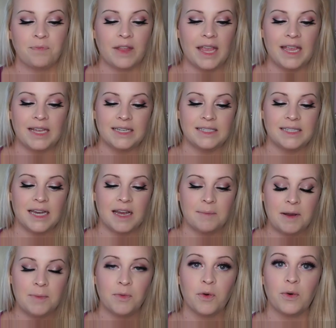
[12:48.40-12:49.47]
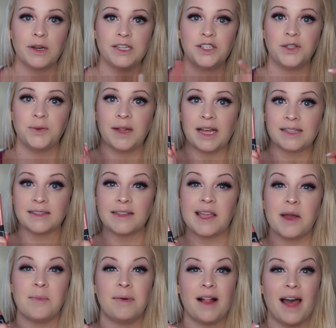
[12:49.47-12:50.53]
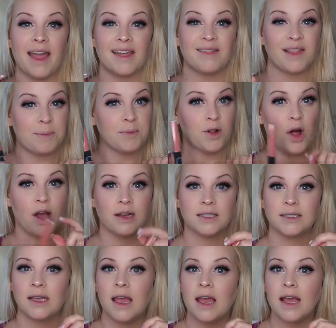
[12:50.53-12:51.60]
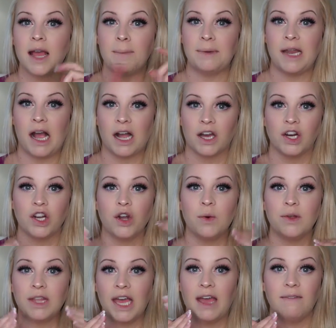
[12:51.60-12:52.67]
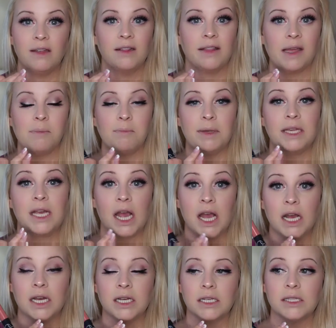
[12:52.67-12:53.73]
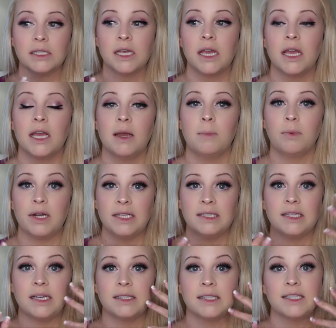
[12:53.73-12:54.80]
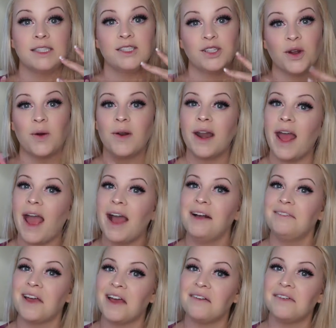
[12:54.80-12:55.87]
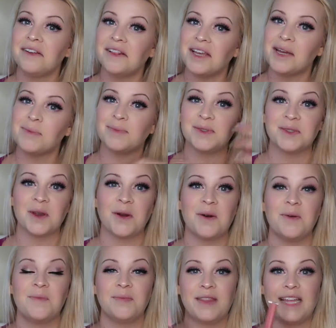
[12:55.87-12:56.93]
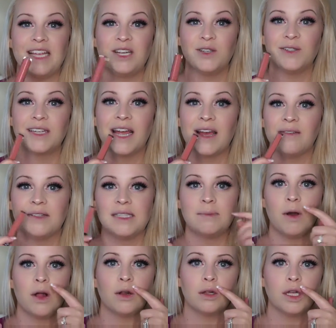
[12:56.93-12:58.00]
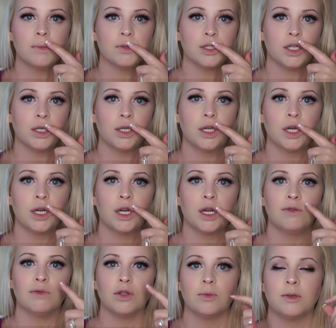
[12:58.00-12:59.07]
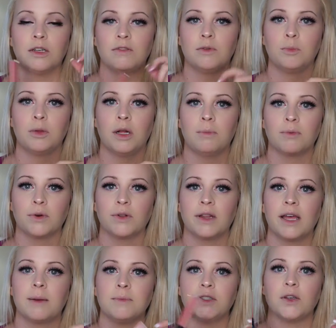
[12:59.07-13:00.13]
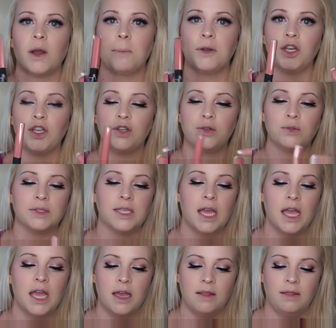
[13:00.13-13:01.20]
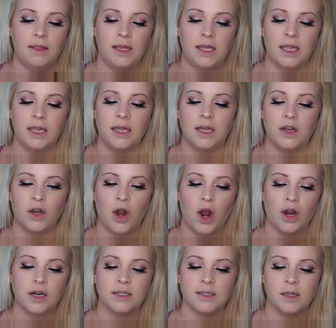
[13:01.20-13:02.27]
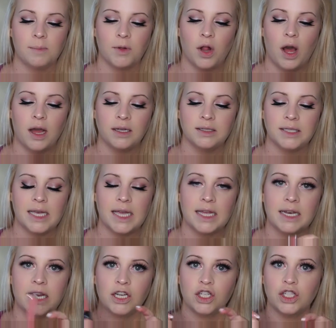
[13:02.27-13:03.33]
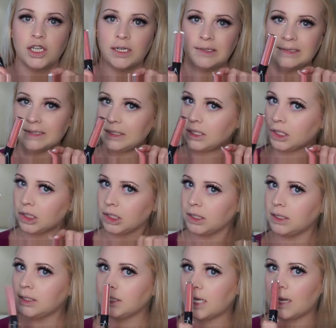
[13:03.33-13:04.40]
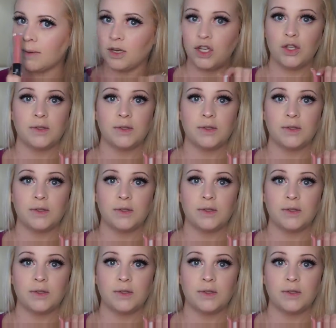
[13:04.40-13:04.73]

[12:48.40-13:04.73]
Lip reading: And I'm going to lastly apply lip gloss. I'm not gonna go with a heavy lip because princesses don't have heavy lips. So they usually have smaller lips, and I kind of have a little bit of a plumper lip. So I'm gonna use the NARS lip gloss in Chelsea Girls. I've been